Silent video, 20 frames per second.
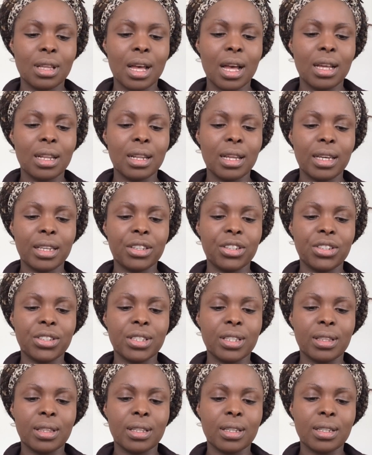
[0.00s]
I like
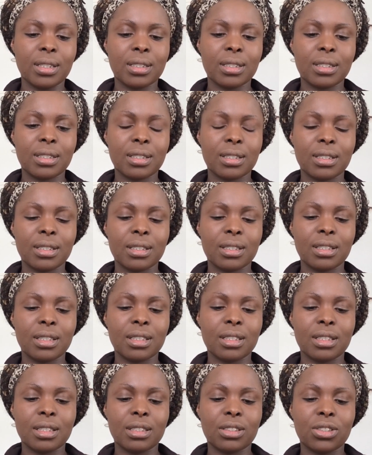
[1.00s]
using this
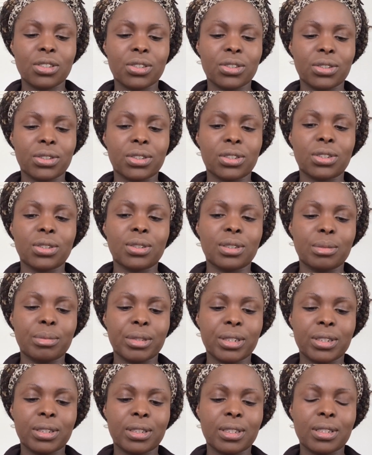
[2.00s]
to contour
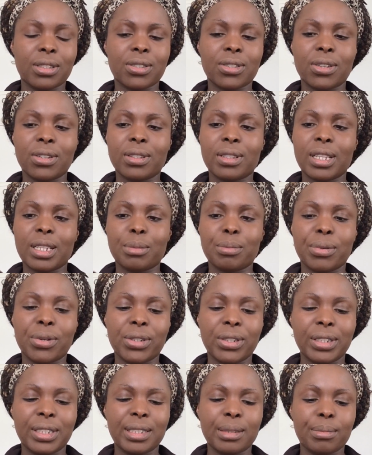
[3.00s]
because it's got that
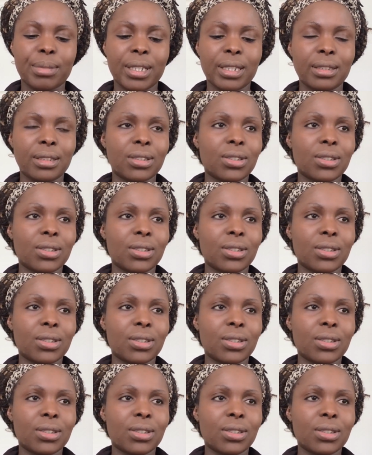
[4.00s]
pointy bit,